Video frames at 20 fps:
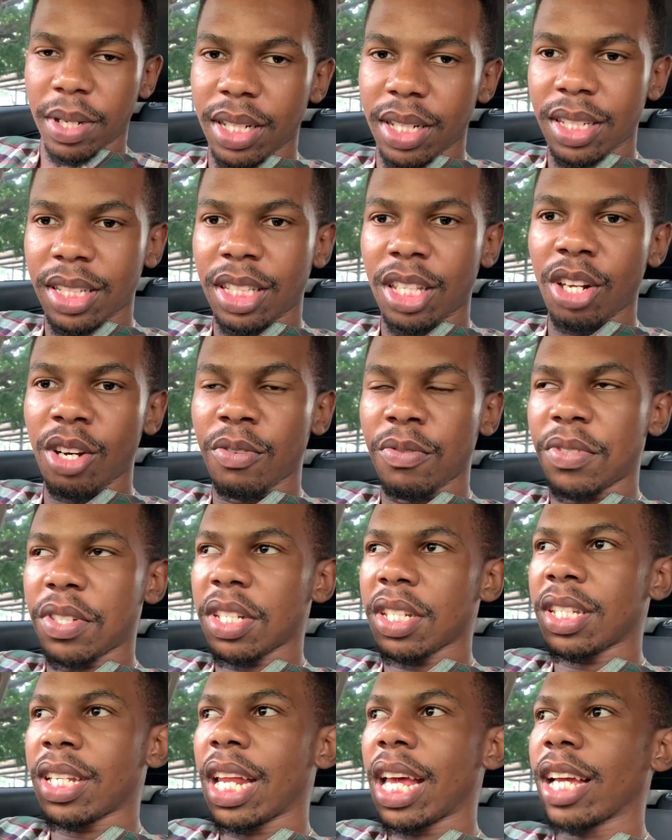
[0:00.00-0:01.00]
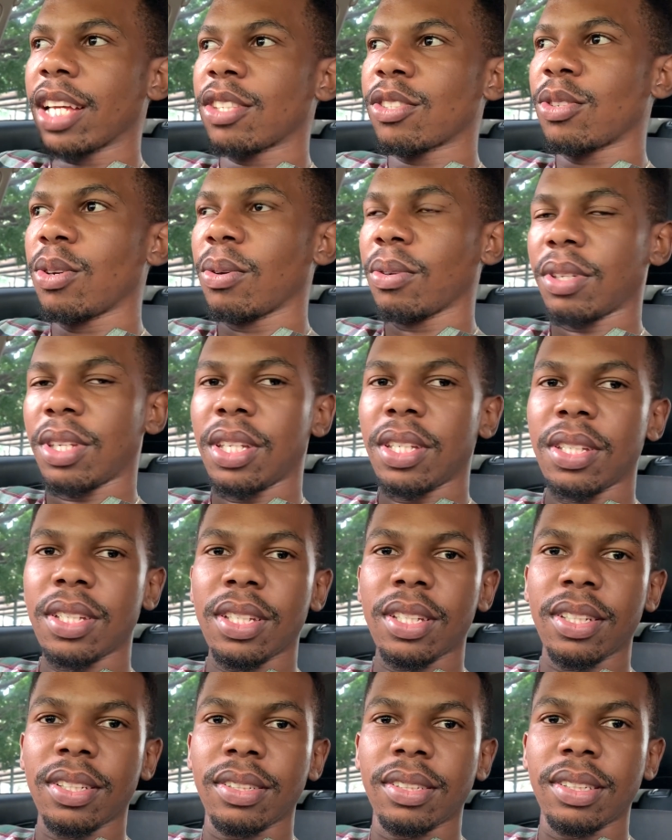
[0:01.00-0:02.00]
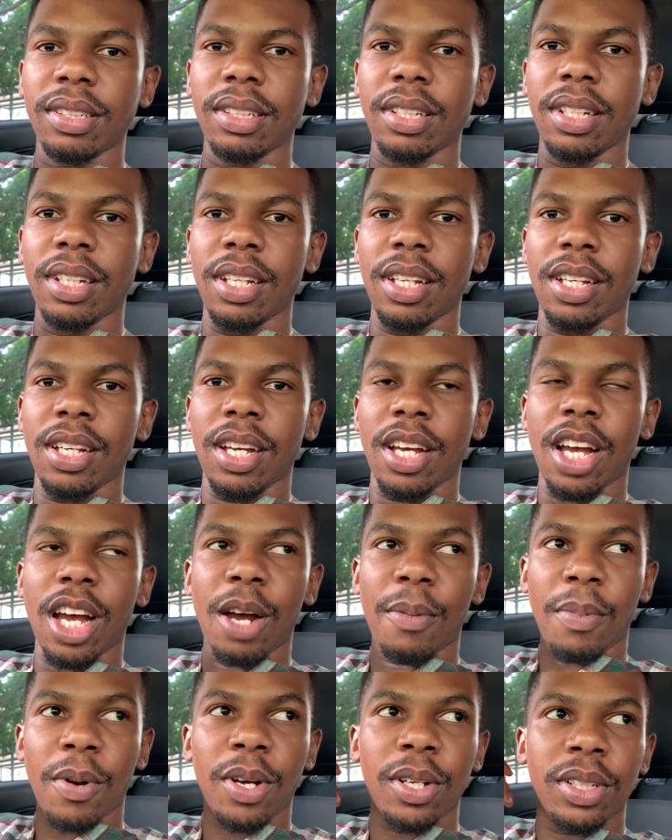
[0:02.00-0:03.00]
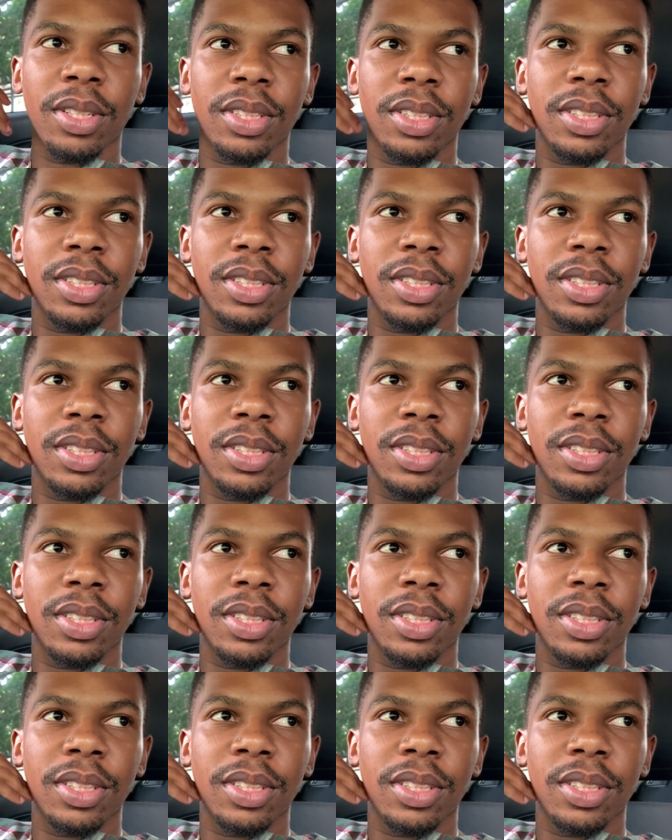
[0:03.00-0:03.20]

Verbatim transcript: instead of just like talking about